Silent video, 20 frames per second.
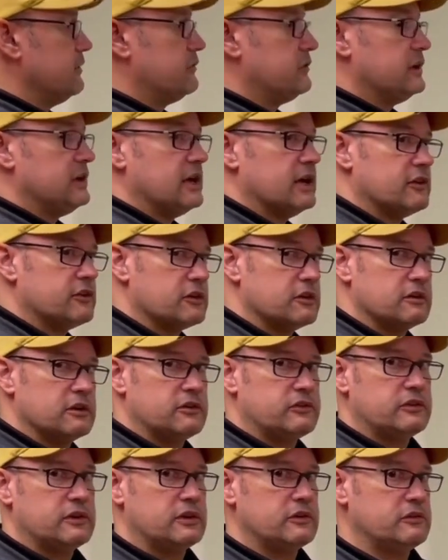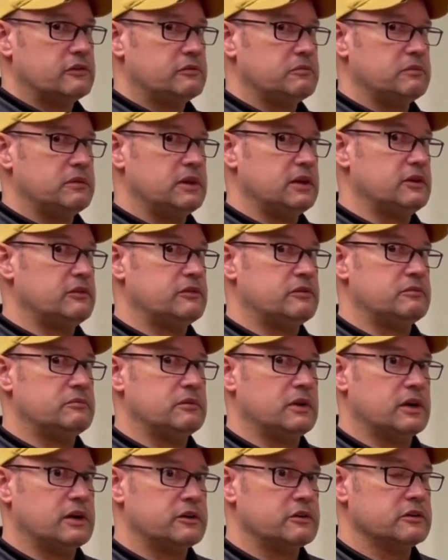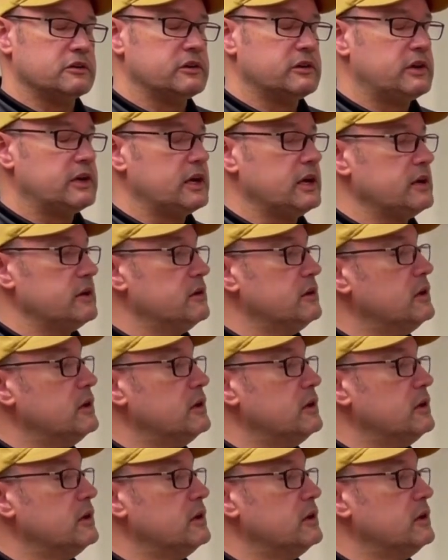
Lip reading: together it says it's 110.